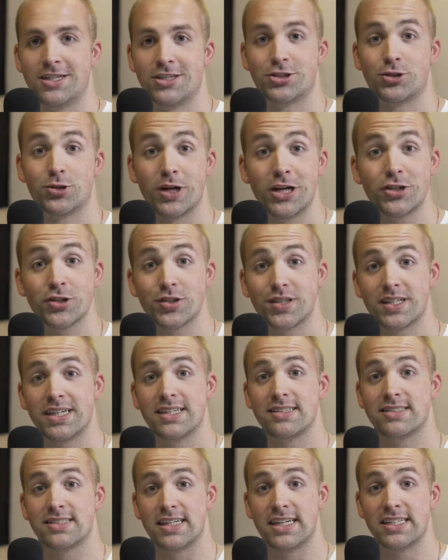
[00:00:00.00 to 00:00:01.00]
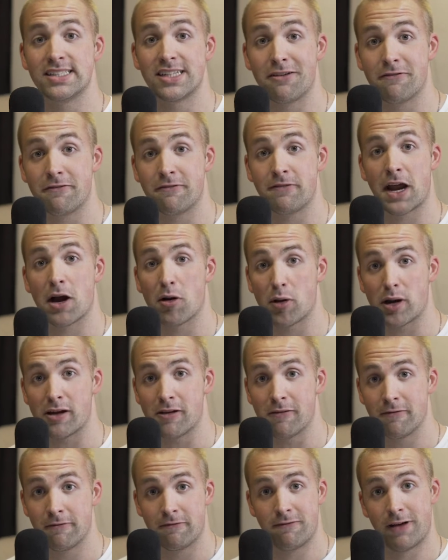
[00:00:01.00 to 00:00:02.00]
Stranger Things is a
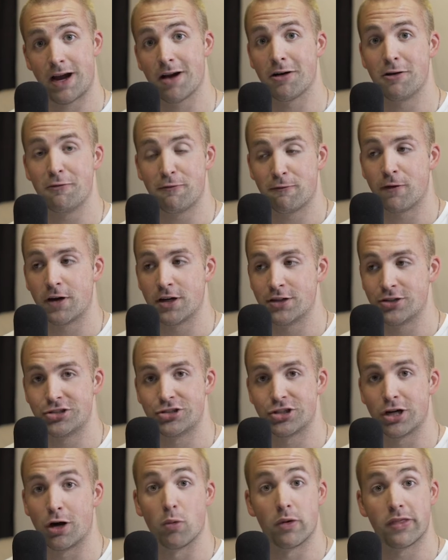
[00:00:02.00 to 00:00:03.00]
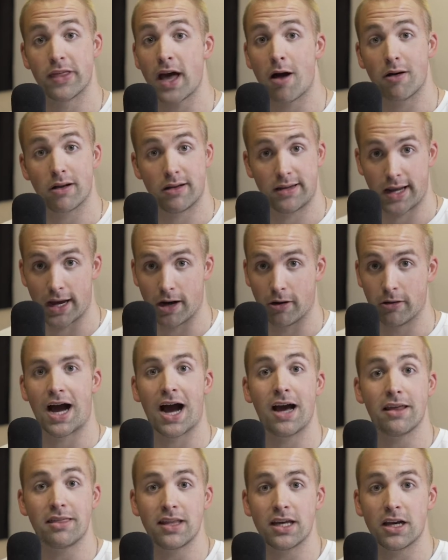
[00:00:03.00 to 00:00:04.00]
very, very fun show, without a doubt.
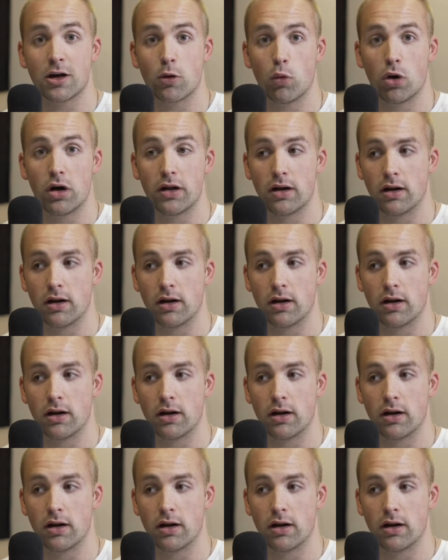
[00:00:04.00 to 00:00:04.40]
I think what